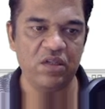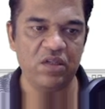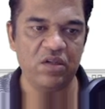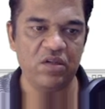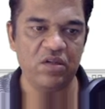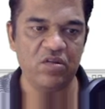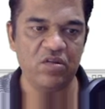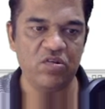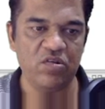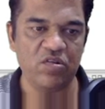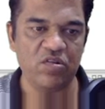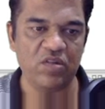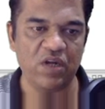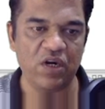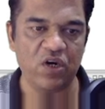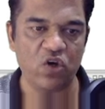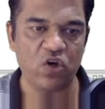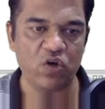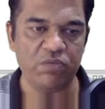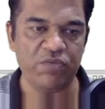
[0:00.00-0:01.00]
this is
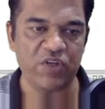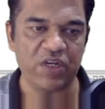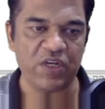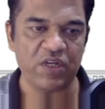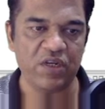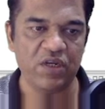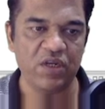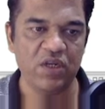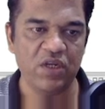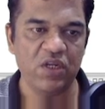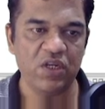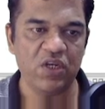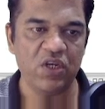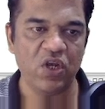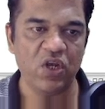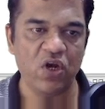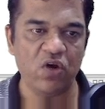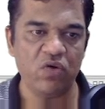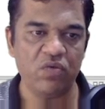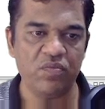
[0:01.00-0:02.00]
third object.
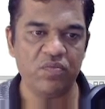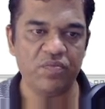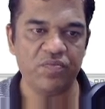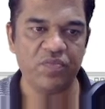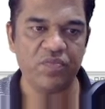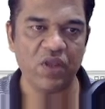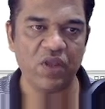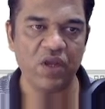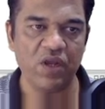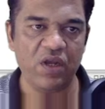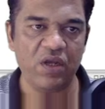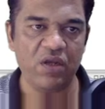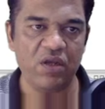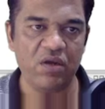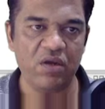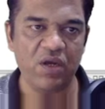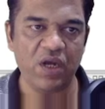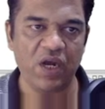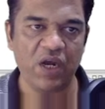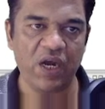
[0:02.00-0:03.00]
Now
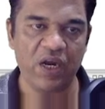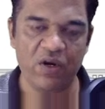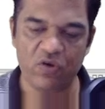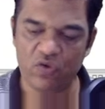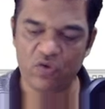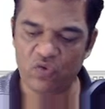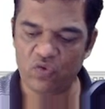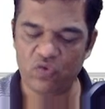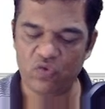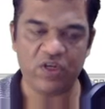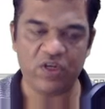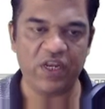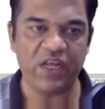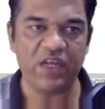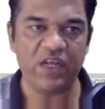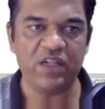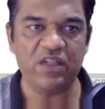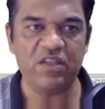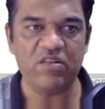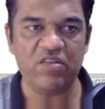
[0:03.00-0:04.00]
I have to
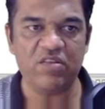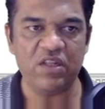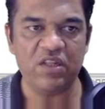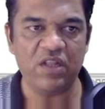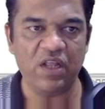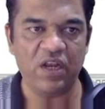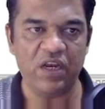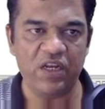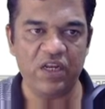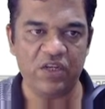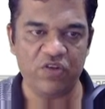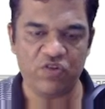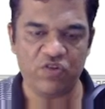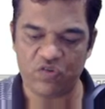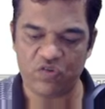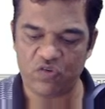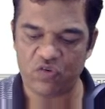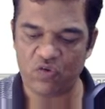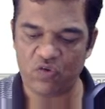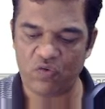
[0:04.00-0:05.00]
take this in the
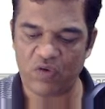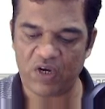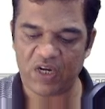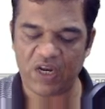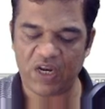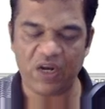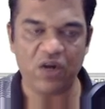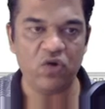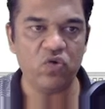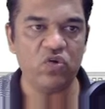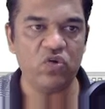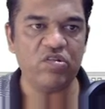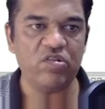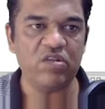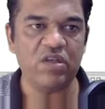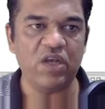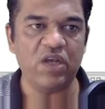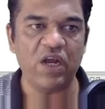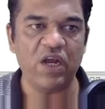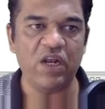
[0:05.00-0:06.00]
list. So what I'll do is
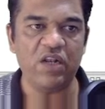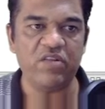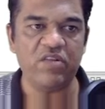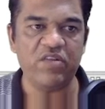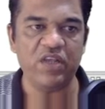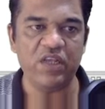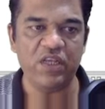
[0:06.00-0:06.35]
I'll say